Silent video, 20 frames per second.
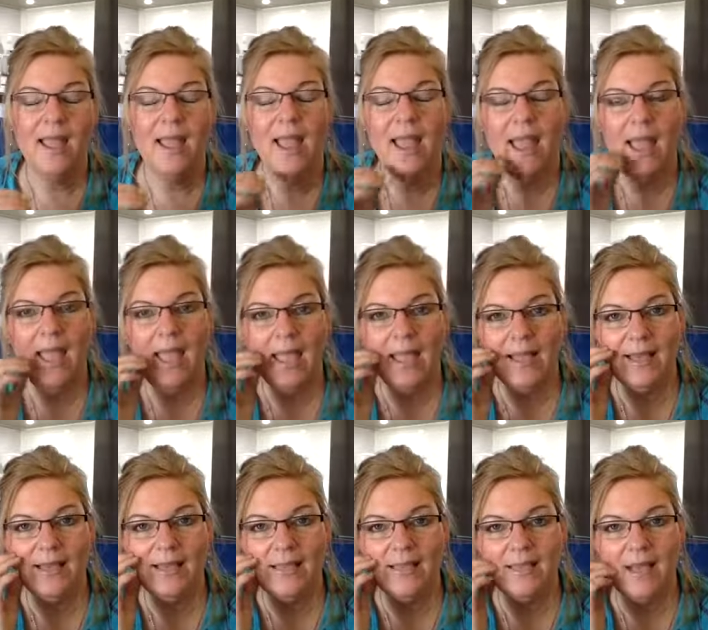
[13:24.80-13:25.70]

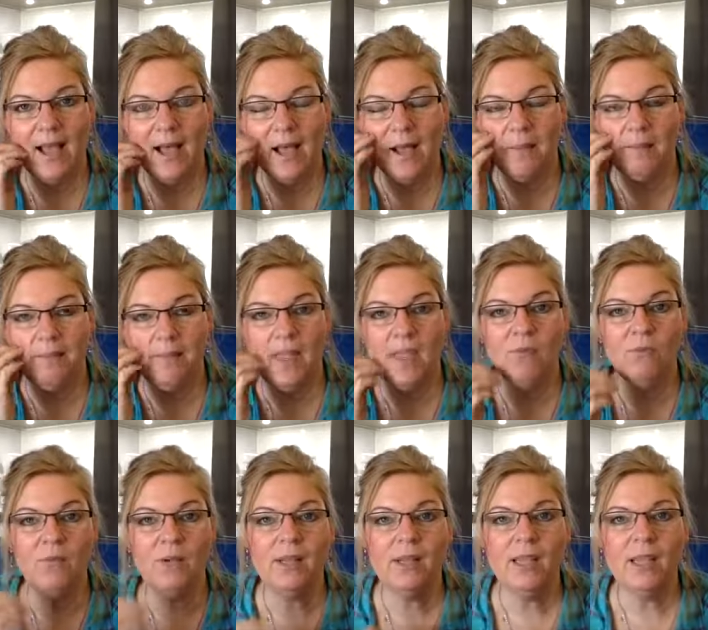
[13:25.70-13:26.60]
And um, it
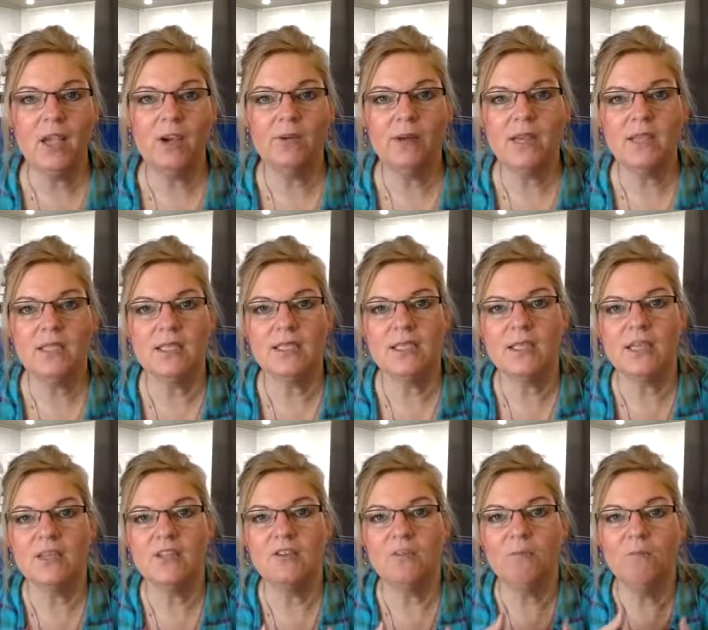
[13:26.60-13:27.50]
really creates a
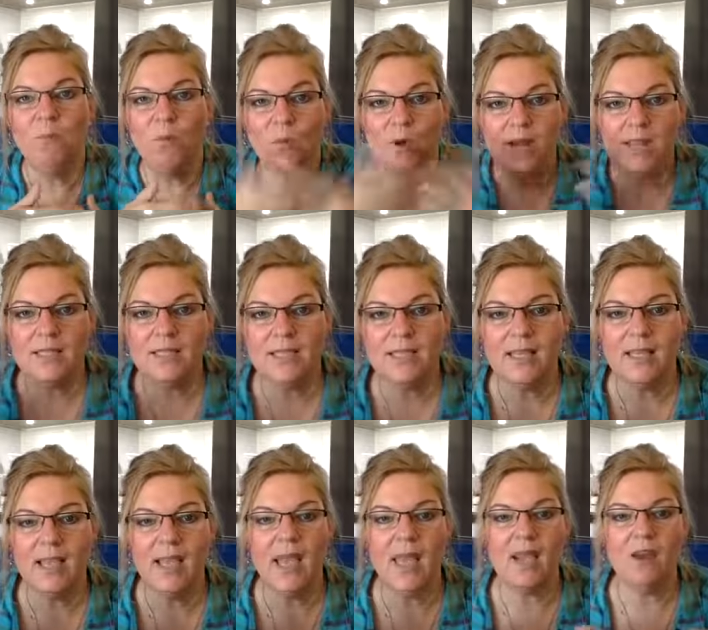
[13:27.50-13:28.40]
sense of buoyancy
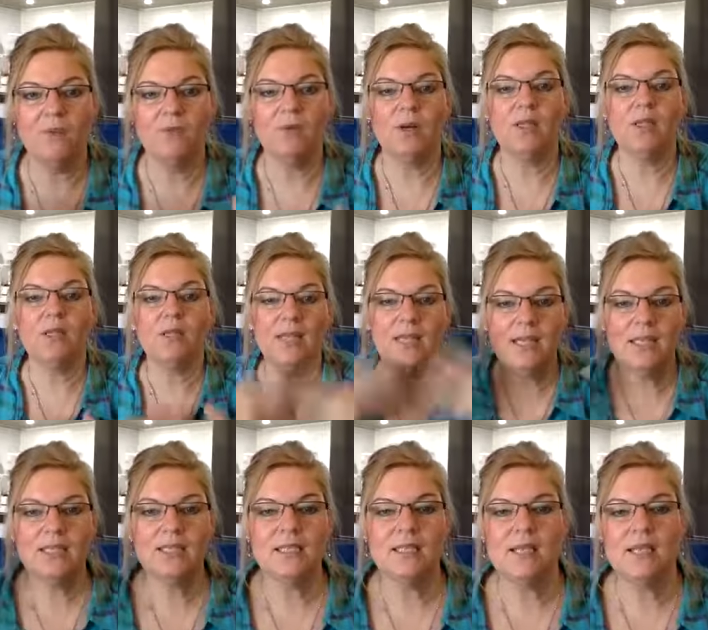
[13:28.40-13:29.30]
and it
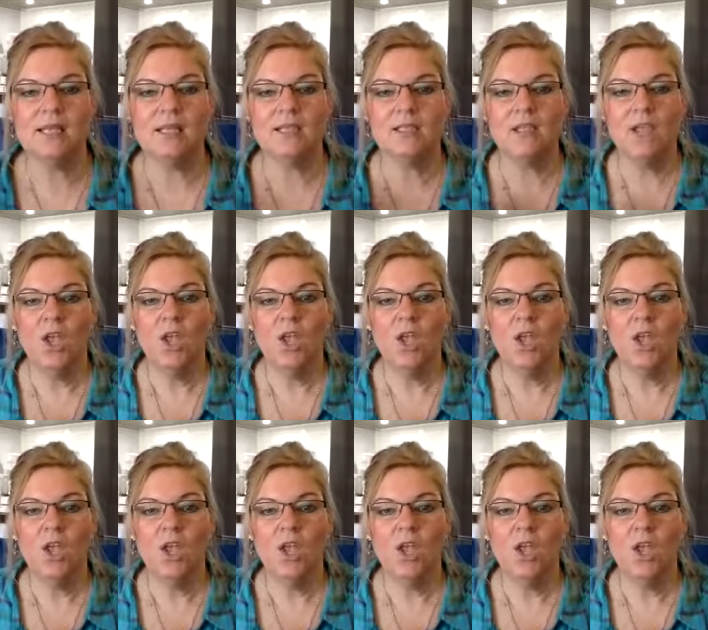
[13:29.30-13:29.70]
releases